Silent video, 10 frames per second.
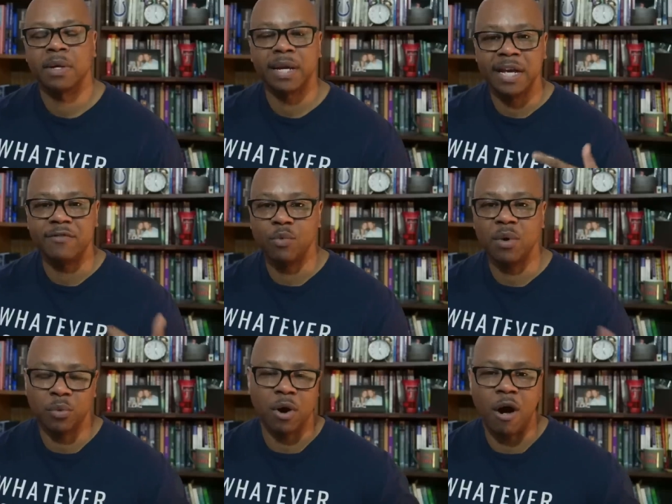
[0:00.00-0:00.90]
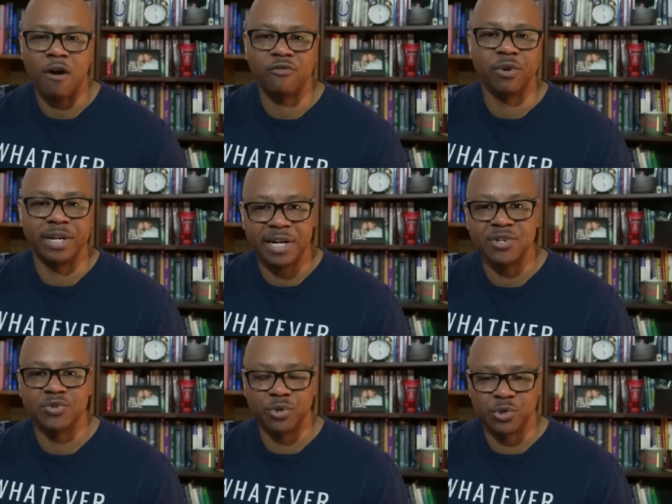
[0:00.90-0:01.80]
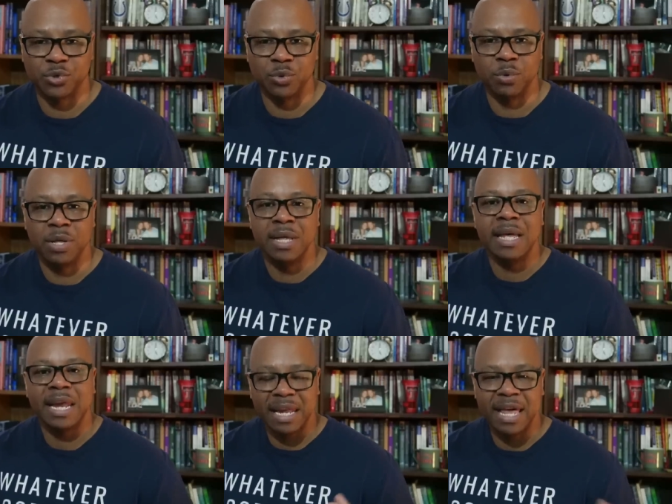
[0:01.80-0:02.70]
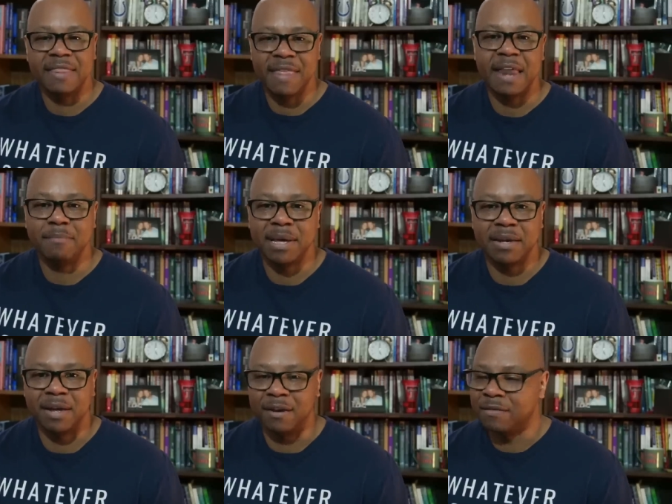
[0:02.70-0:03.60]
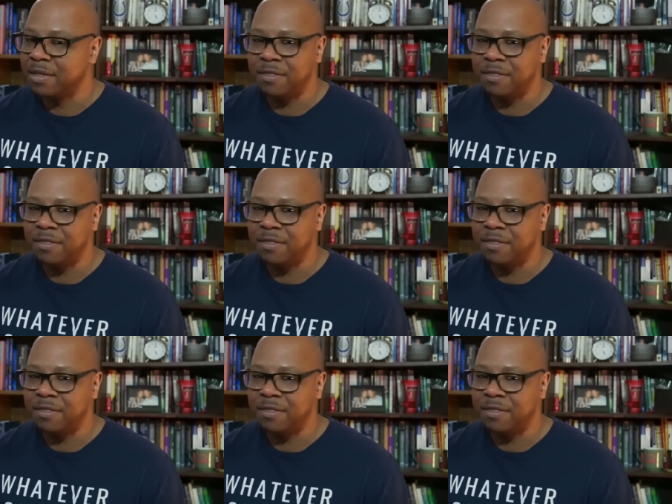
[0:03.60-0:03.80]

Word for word: If what we're offering is the truth, let that be enough.